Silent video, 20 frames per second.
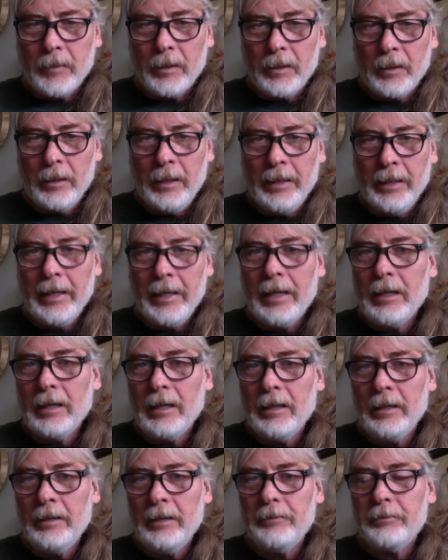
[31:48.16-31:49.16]
and how,
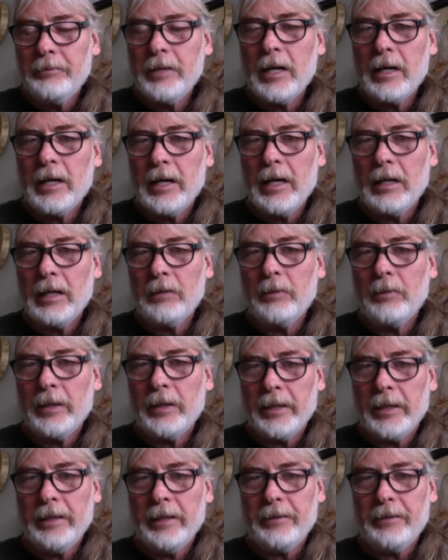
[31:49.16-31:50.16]
and if not, how do I
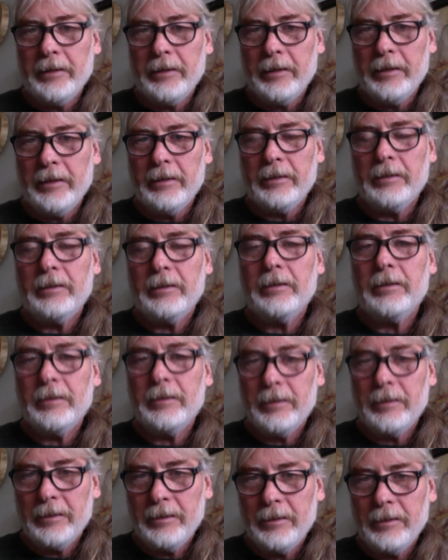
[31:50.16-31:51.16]
get there?
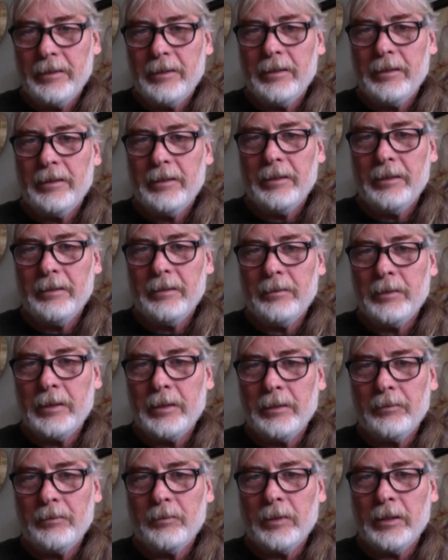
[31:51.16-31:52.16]
What
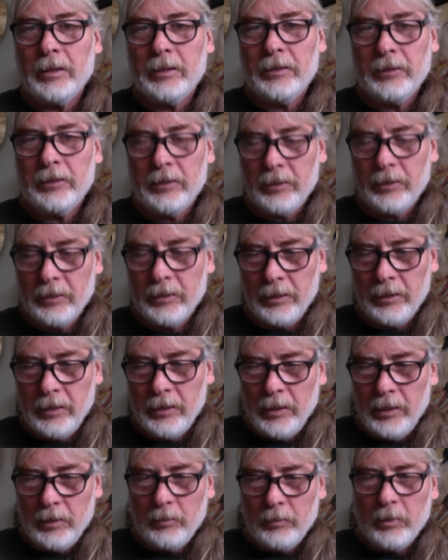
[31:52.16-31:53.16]
what are the
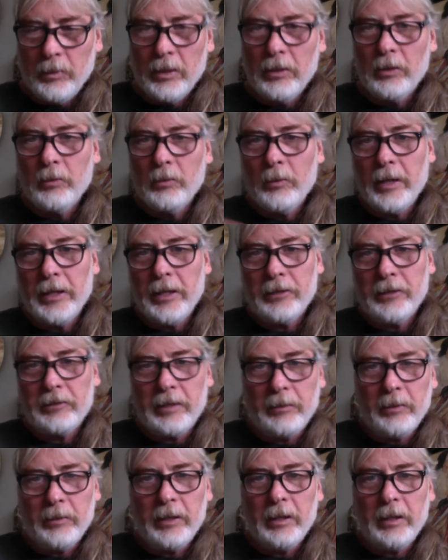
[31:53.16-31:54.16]
what are ways
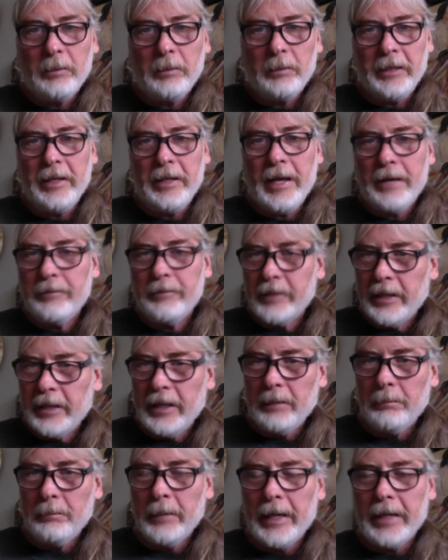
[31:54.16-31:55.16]
that will help me
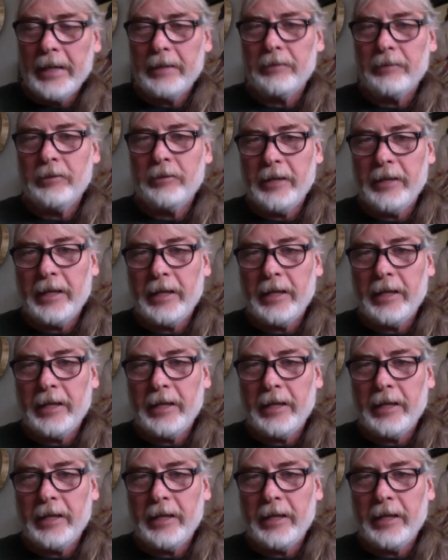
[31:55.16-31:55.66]
navigate back to that